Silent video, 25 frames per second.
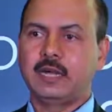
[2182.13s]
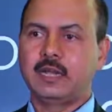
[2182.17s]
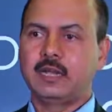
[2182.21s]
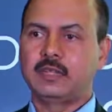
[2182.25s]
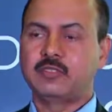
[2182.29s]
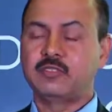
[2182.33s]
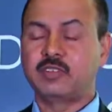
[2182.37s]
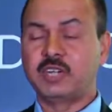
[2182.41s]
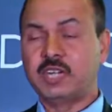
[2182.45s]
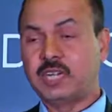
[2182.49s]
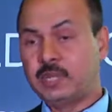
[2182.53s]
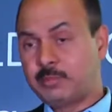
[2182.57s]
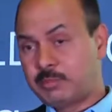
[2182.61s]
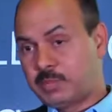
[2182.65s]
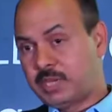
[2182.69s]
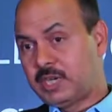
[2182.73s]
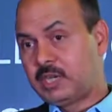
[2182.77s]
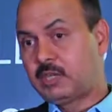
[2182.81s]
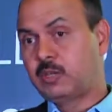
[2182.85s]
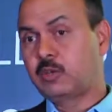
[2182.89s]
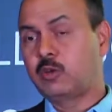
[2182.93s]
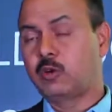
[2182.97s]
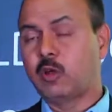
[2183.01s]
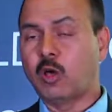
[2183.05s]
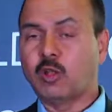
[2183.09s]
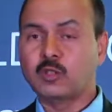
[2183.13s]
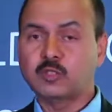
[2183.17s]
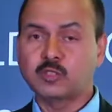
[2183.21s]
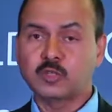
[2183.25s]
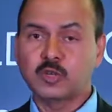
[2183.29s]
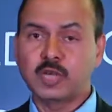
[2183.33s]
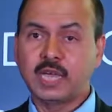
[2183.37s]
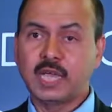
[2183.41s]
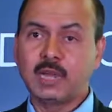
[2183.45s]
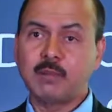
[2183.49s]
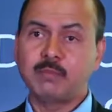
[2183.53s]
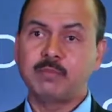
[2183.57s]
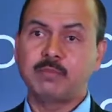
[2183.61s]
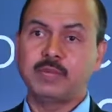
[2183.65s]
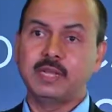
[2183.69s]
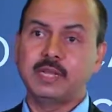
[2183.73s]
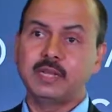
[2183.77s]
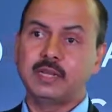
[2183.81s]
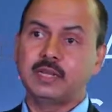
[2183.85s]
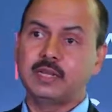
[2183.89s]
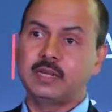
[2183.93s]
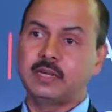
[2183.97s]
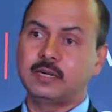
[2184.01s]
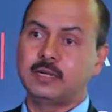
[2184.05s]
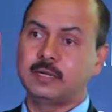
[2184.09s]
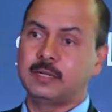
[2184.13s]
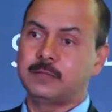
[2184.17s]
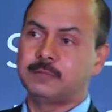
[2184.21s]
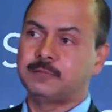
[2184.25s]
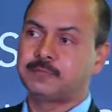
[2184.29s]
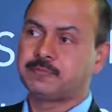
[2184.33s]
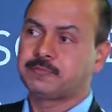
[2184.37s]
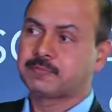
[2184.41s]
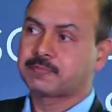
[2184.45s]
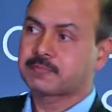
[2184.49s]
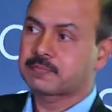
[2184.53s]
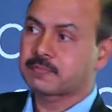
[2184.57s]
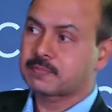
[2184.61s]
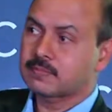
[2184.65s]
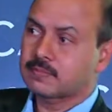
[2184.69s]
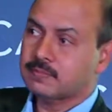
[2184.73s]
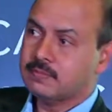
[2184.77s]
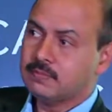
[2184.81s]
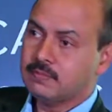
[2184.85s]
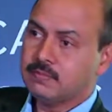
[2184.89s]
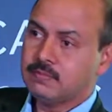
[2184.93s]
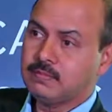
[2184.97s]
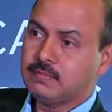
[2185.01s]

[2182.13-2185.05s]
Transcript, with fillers: And uh, three D printing will also help in um,